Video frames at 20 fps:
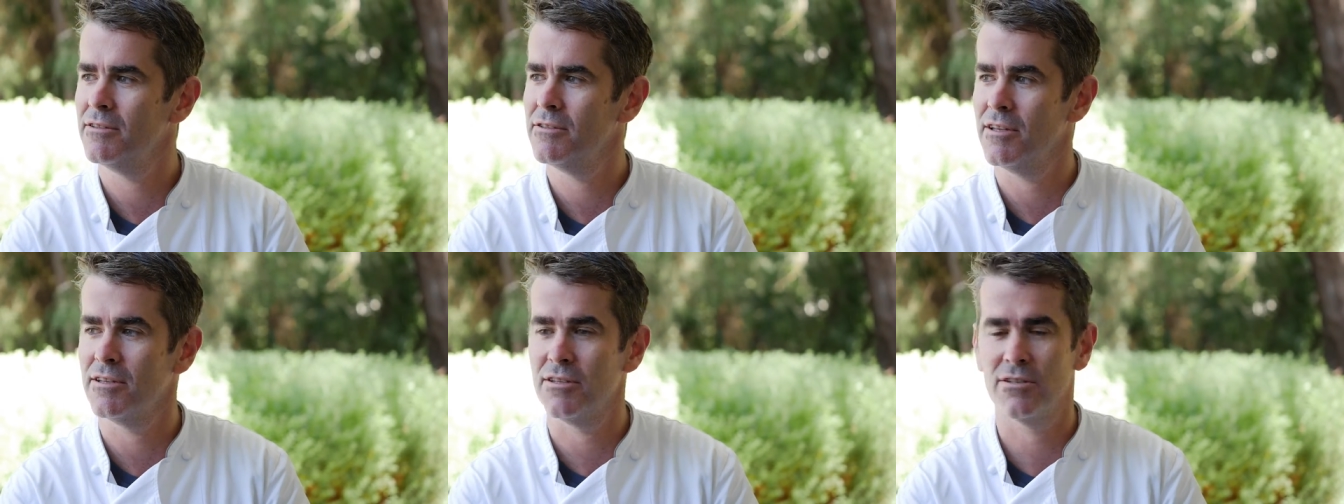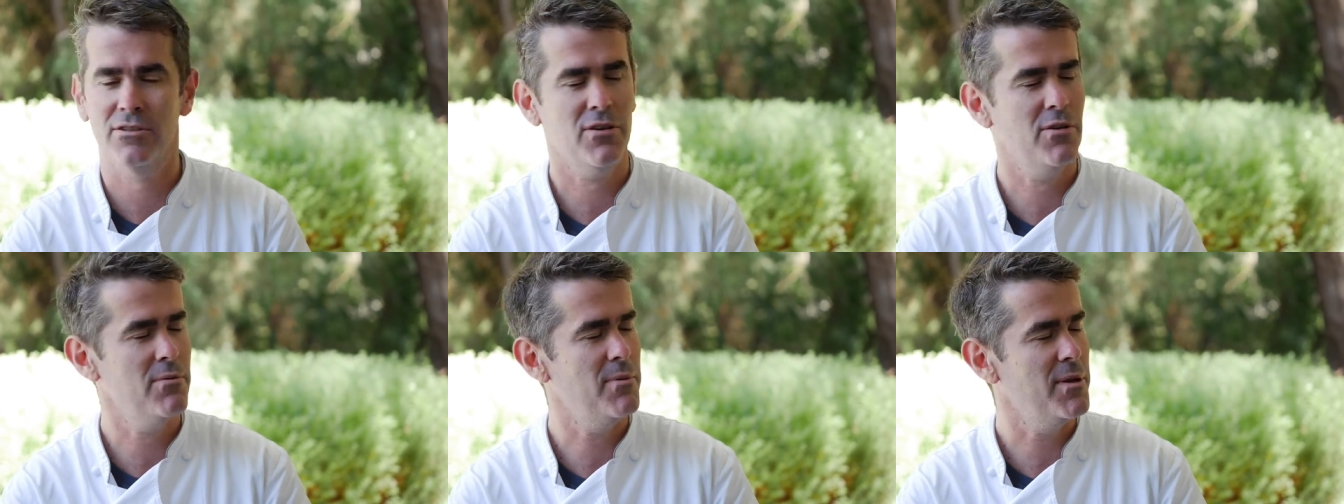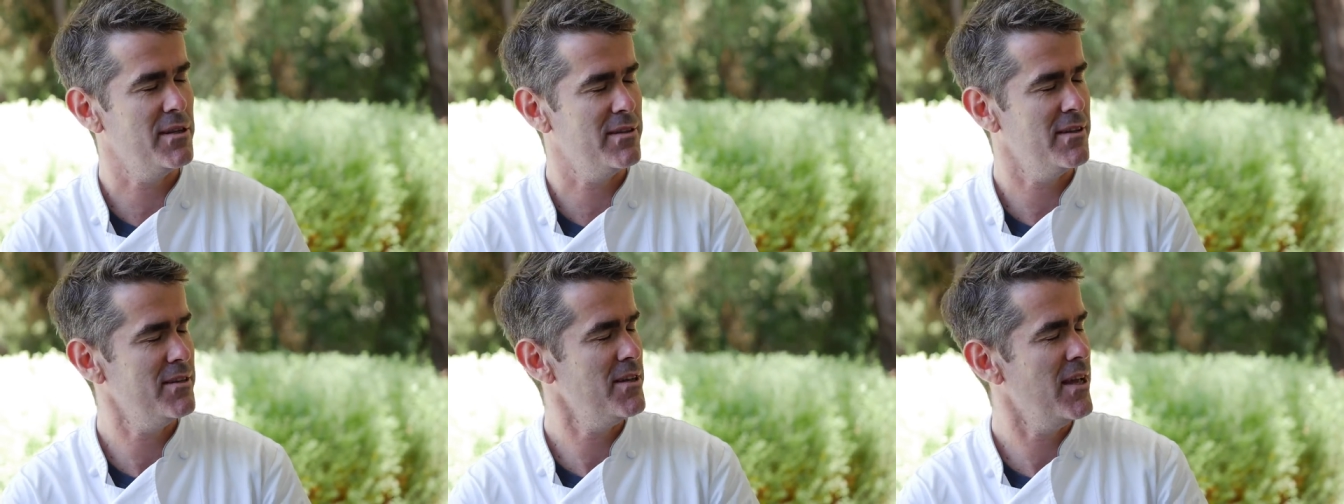It's too many
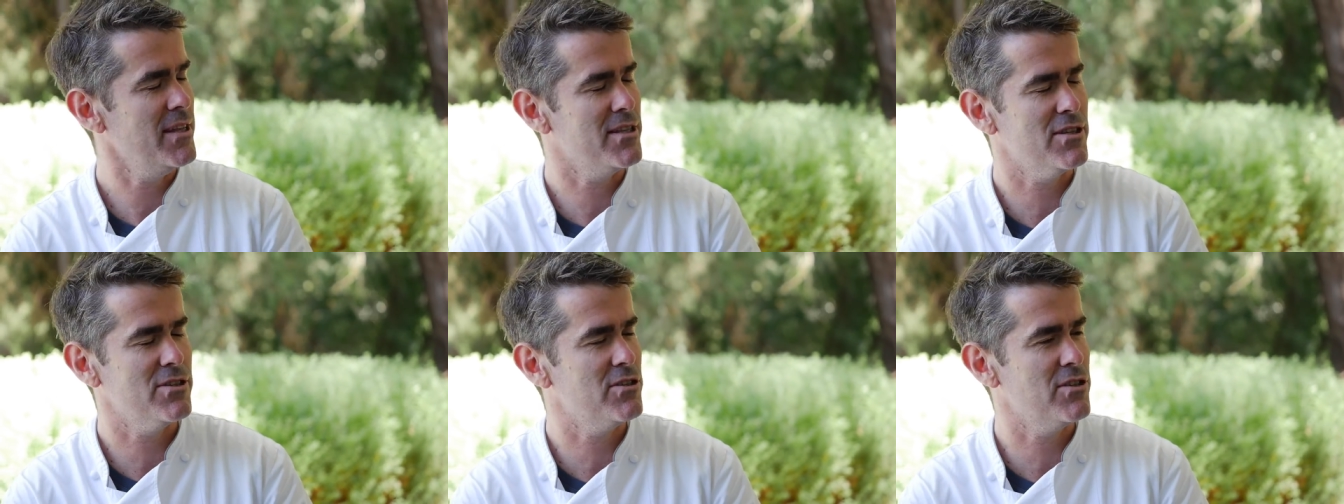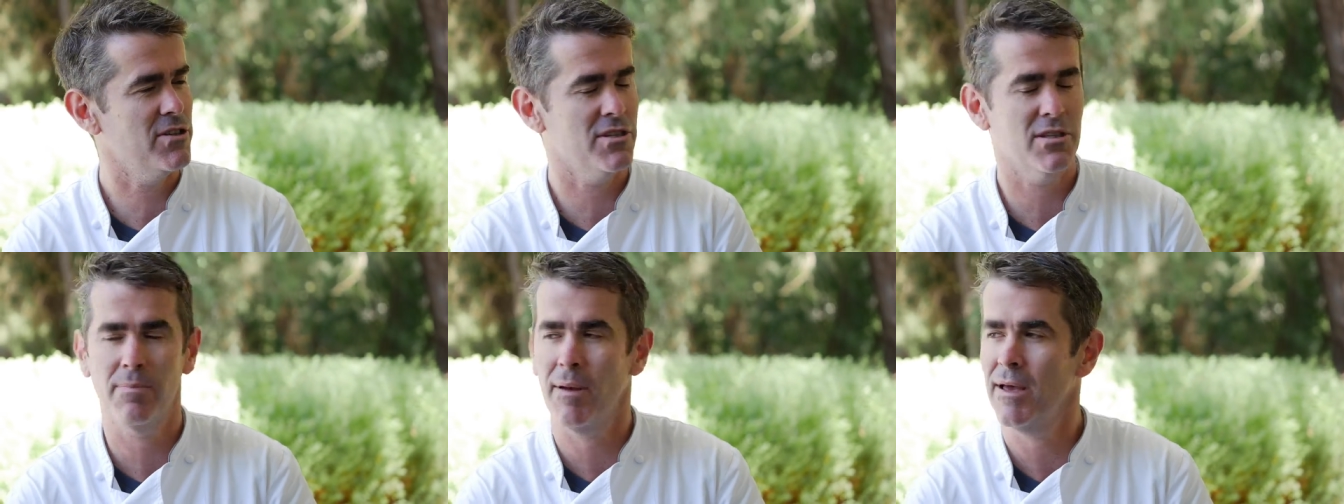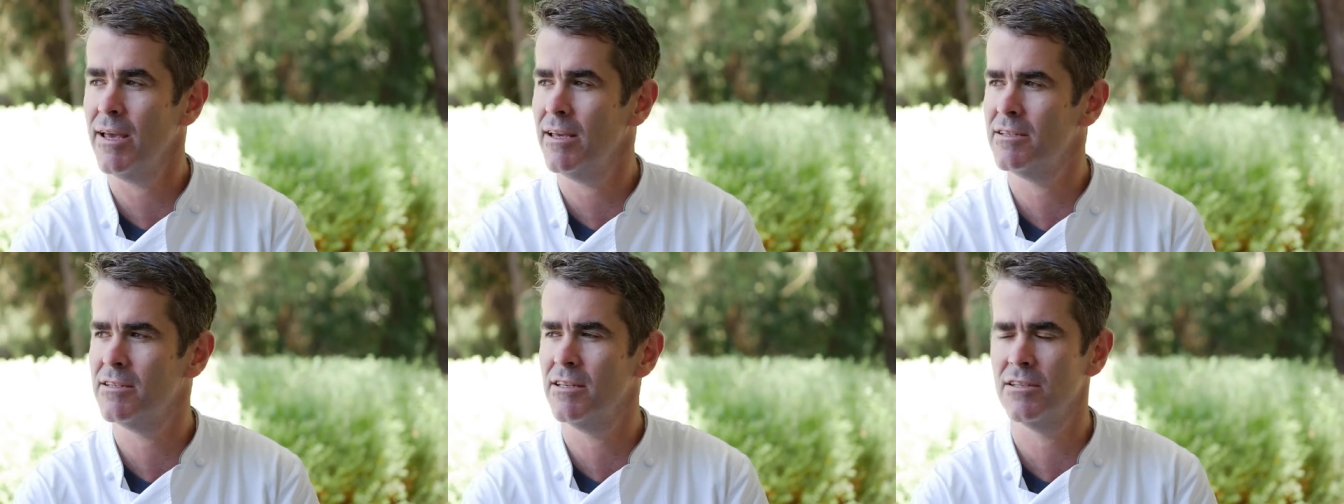things. It's the
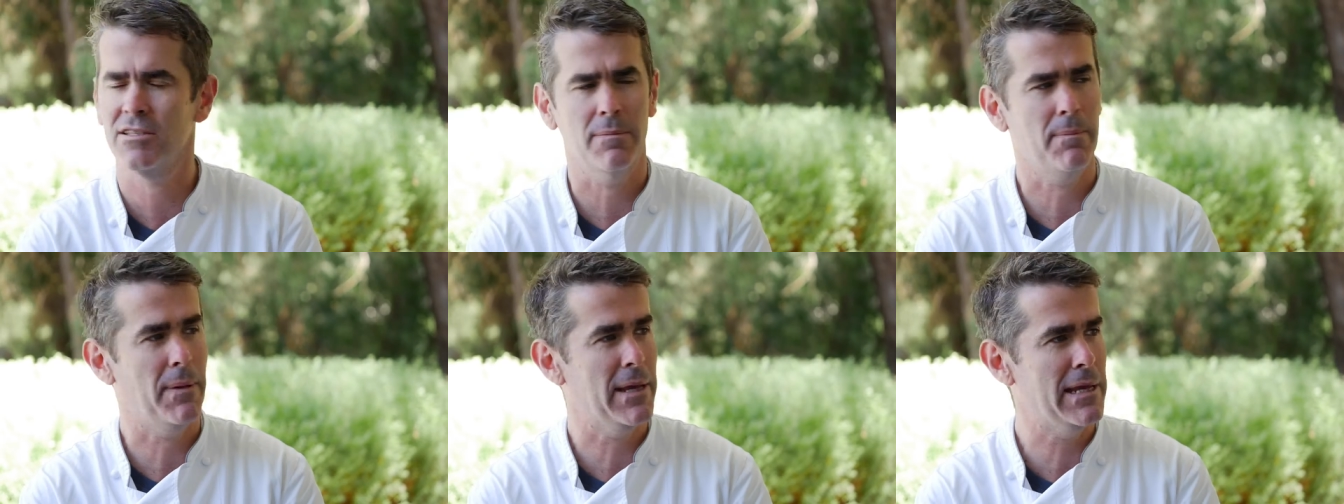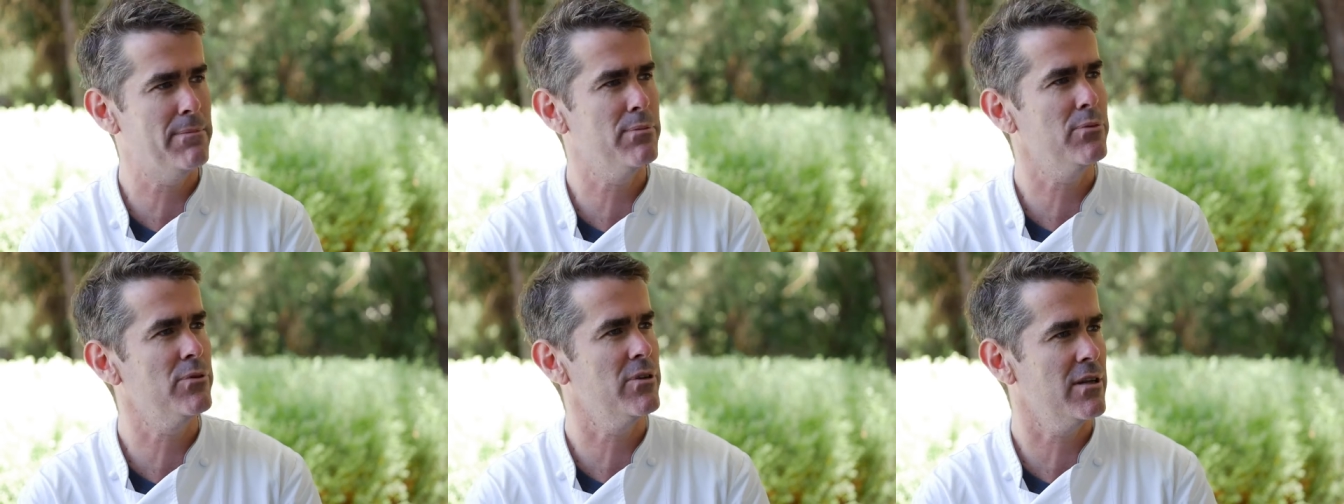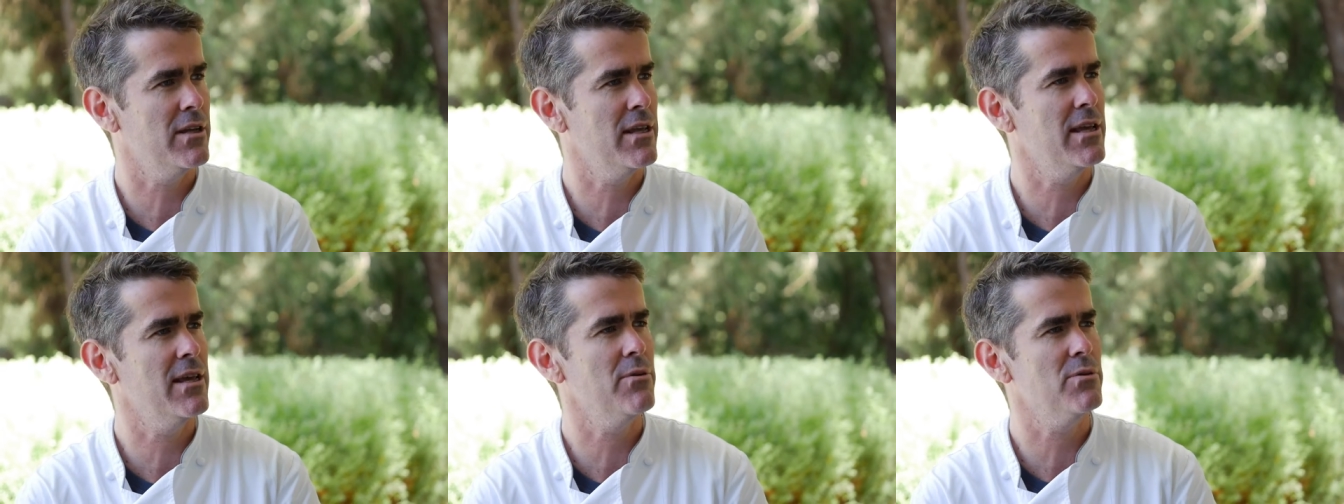space, it's the people that
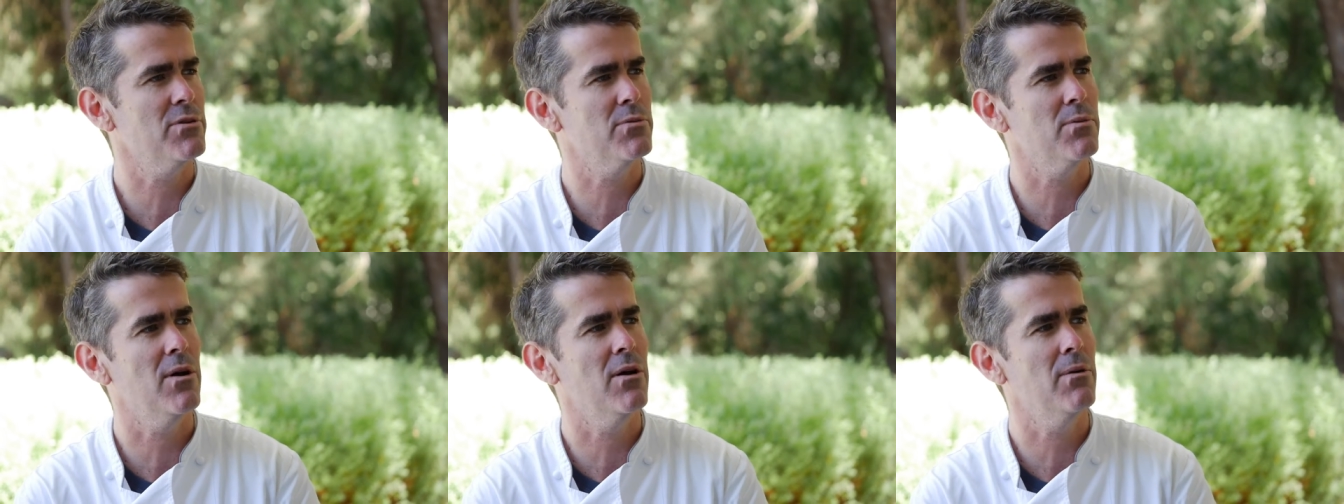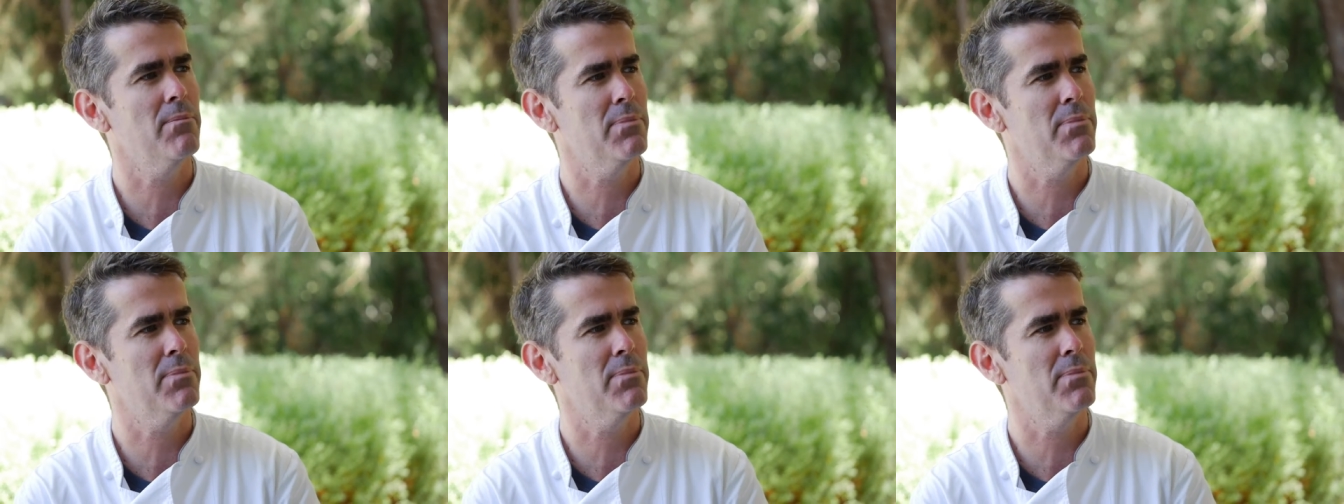are here as well.